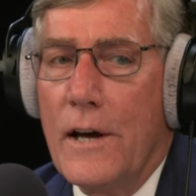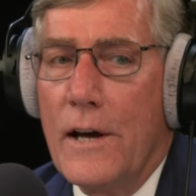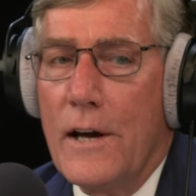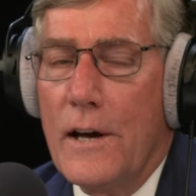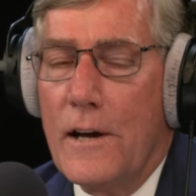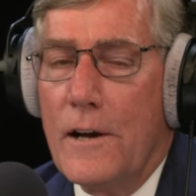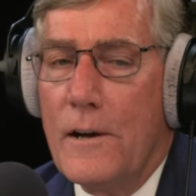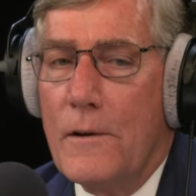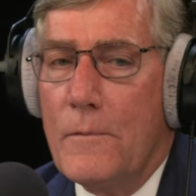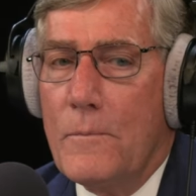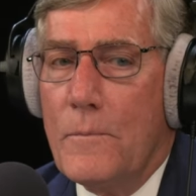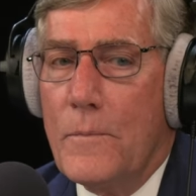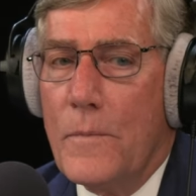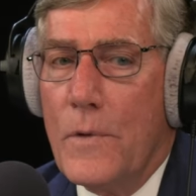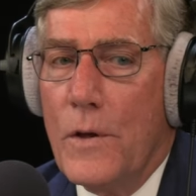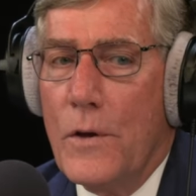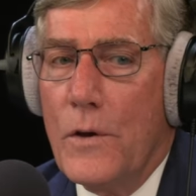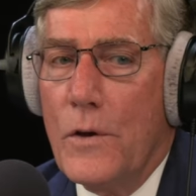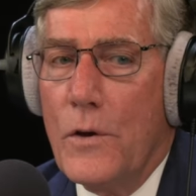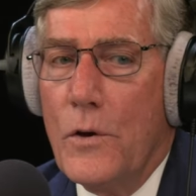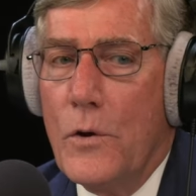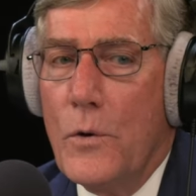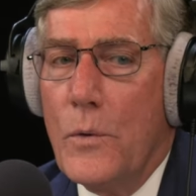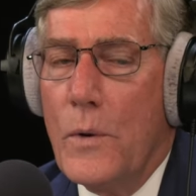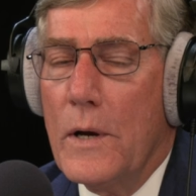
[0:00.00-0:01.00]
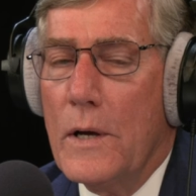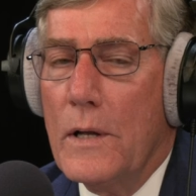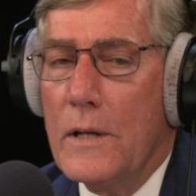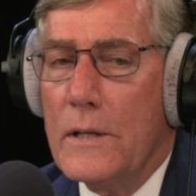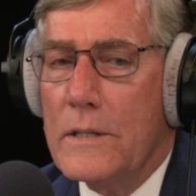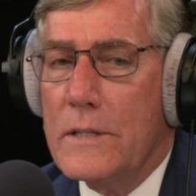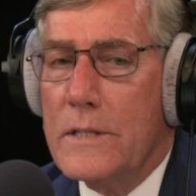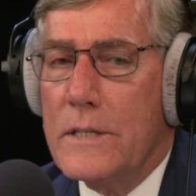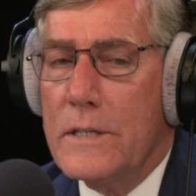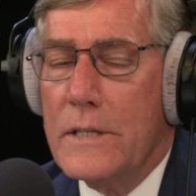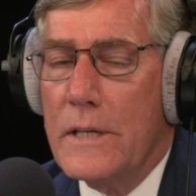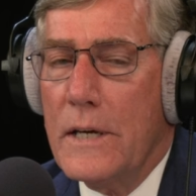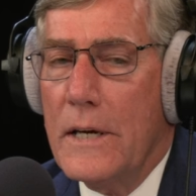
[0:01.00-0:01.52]
um, who
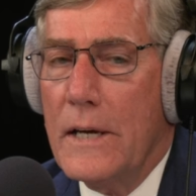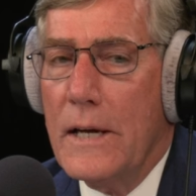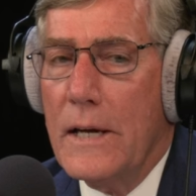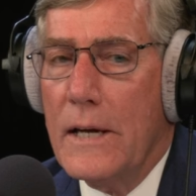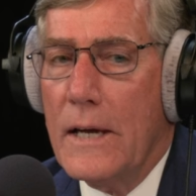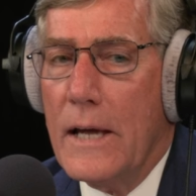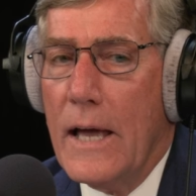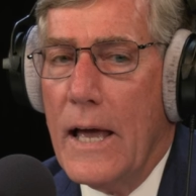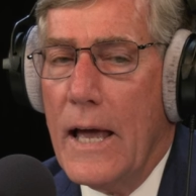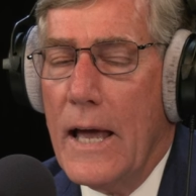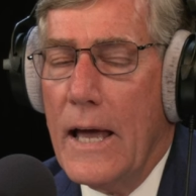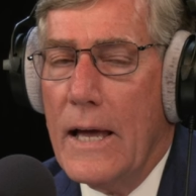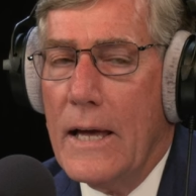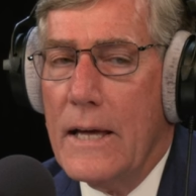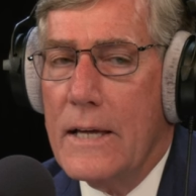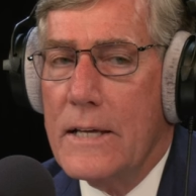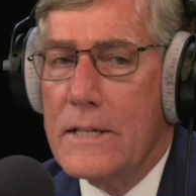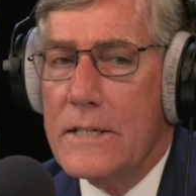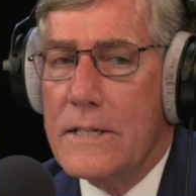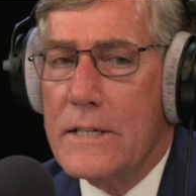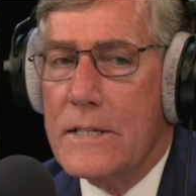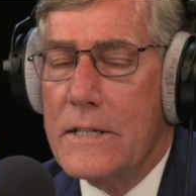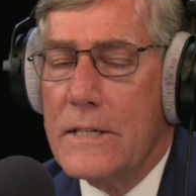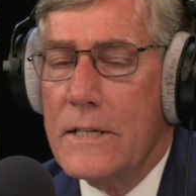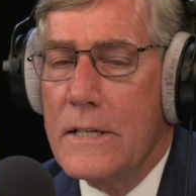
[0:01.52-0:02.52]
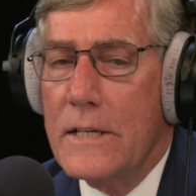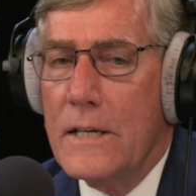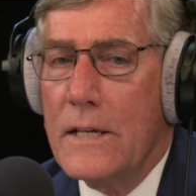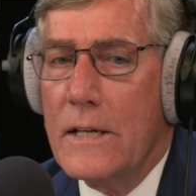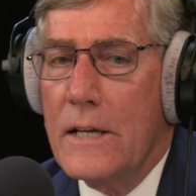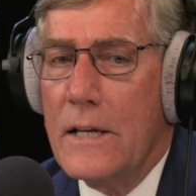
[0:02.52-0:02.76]
else uh, has